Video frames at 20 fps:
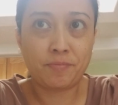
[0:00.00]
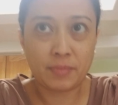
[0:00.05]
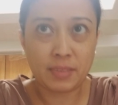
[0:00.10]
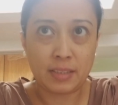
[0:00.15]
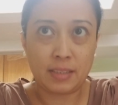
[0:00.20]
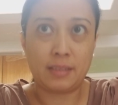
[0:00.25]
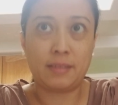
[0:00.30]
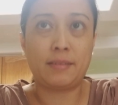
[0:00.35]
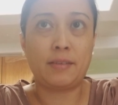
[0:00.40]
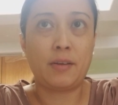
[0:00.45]

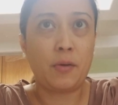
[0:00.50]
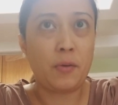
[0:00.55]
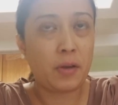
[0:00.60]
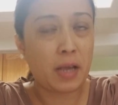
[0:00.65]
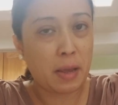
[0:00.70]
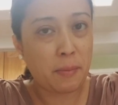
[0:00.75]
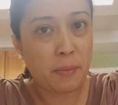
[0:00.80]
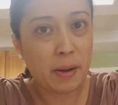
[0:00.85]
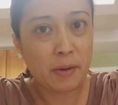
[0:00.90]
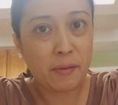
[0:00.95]

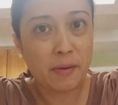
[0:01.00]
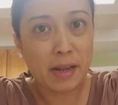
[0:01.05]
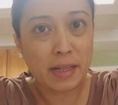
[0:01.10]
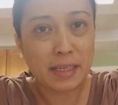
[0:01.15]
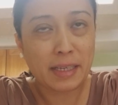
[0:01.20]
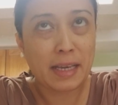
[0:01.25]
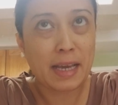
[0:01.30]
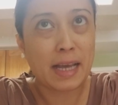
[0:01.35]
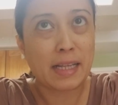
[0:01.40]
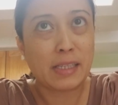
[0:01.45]
Okay,
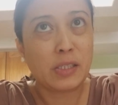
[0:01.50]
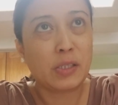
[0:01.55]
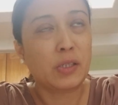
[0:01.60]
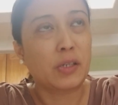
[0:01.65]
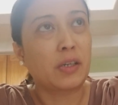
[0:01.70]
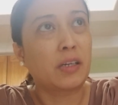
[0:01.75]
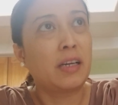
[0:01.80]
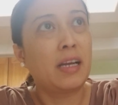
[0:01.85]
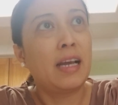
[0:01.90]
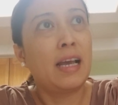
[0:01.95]
pancreatic
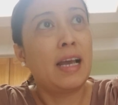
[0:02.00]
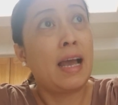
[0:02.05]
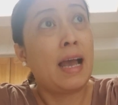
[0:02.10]
cancer.